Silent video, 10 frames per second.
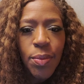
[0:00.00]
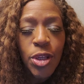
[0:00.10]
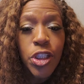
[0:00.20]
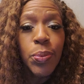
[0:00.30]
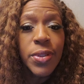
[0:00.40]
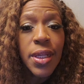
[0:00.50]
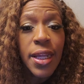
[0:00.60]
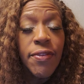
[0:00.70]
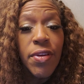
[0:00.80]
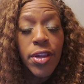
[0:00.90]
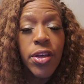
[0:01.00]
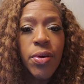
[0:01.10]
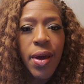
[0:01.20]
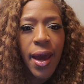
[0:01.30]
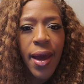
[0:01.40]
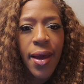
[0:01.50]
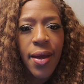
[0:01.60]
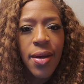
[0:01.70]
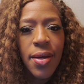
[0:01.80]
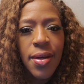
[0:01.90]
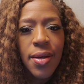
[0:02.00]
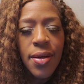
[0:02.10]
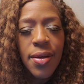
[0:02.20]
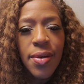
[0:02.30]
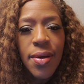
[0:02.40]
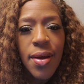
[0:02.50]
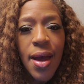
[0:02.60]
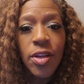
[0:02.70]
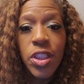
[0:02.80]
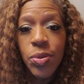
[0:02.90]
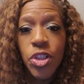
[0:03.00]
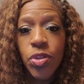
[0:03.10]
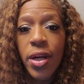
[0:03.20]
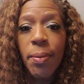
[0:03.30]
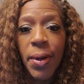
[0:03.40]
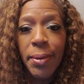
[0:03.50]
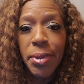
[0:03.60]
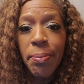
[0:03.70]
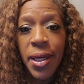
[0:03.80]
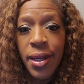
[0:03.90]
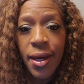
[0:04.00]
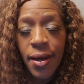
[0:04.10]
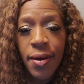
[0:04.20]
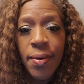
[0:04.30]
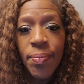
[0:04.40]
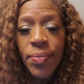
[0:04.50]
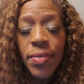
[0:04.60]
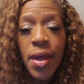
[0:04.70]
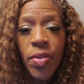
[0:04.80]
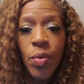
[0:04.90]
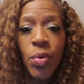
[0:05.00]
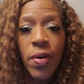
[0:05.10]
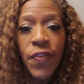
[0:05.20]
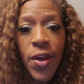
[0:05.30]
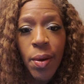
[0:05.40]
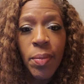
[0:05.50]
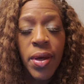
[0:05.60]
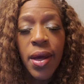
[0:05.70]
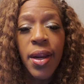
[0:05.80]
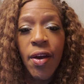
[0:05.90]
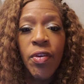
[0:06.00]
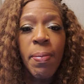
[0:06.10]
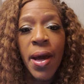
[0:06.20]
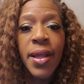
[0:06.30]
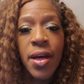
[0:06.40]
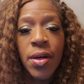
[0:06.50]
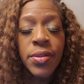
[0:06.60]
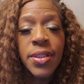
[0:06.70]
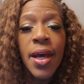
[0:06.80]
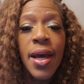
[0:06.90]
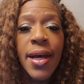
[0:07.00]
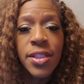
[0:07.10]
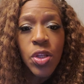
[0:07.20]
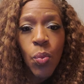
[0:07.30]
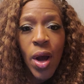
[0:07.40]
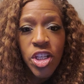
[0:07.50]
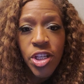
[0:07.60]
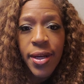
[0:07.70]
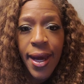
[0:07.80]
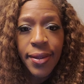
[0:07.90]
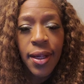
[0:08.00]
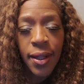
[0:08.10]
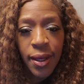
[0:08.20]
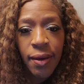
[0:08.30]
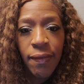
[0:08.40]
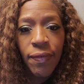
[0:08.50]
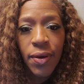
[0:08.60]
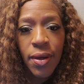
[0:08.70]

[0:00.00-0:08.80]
when she was leaving the UK, how she was trying to blame the media and the royal family and everybody else as to why she had to leave.